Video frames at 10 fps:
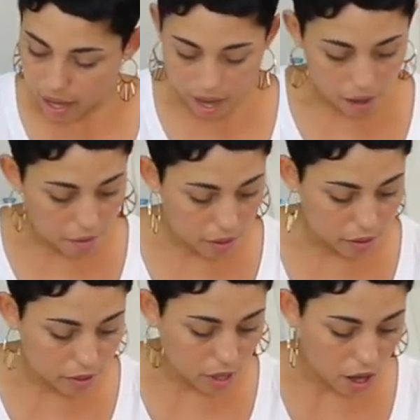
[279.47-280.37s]

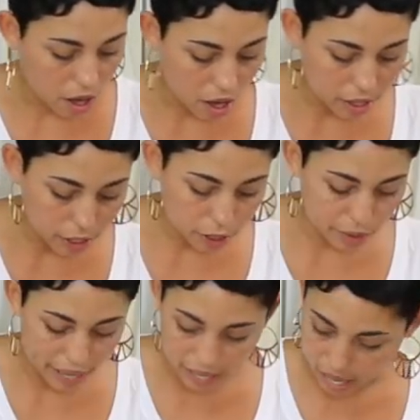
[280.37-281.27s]
arrows are on a
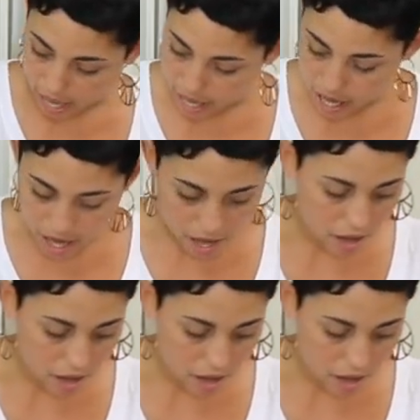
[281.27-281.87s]
straight line.